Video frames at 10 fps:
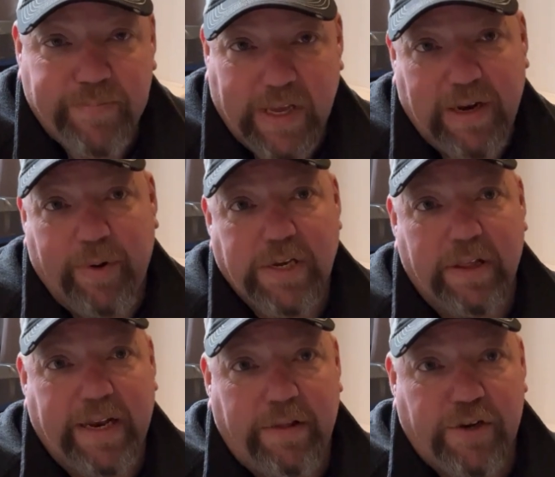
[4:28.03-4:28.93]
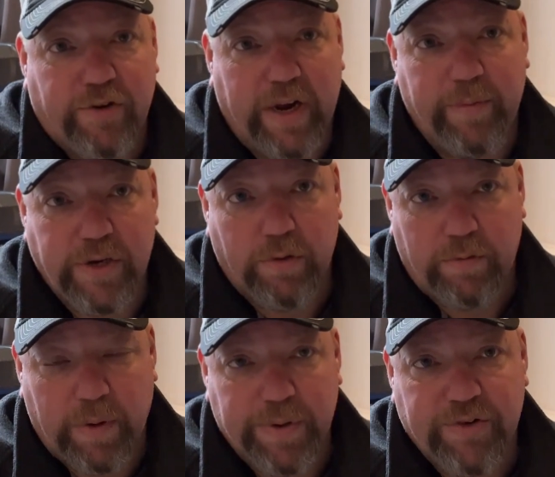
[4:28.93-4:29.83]
anyways, a lady on the train, we told her
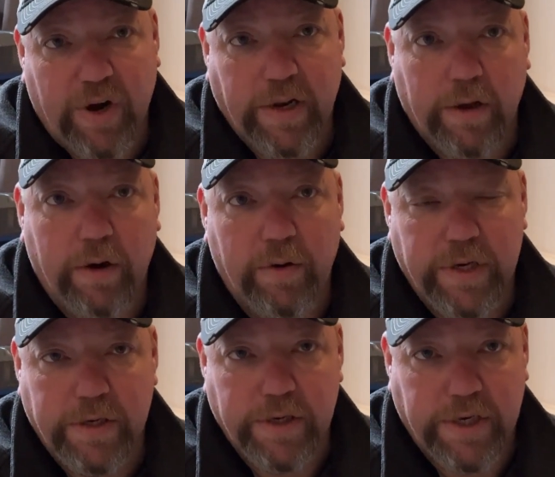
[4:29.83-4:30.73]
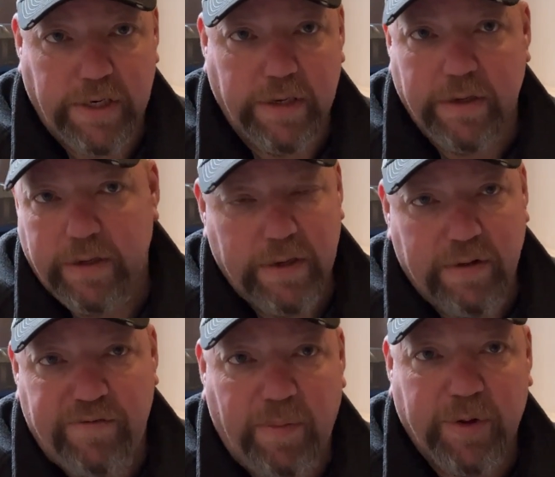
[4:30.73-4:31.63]
where we were trying to go, and she
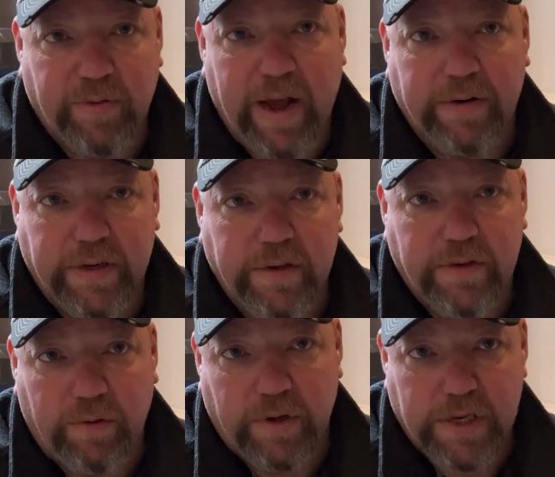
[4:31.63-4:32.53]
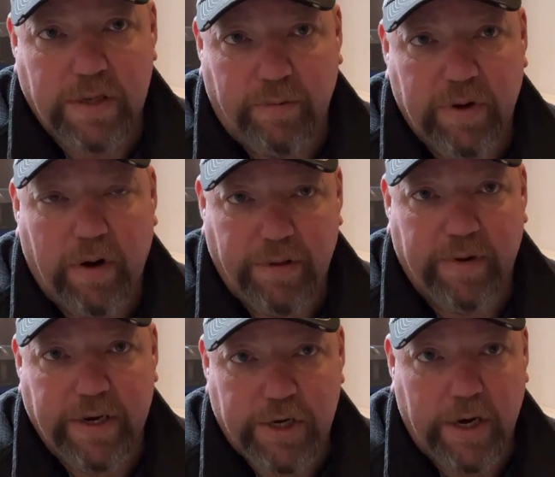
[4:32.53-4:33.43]
fumbled around and told us that we were on the
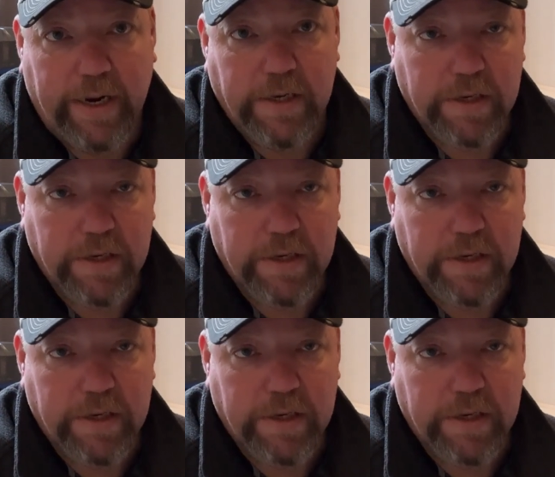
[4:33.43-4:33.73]
right train.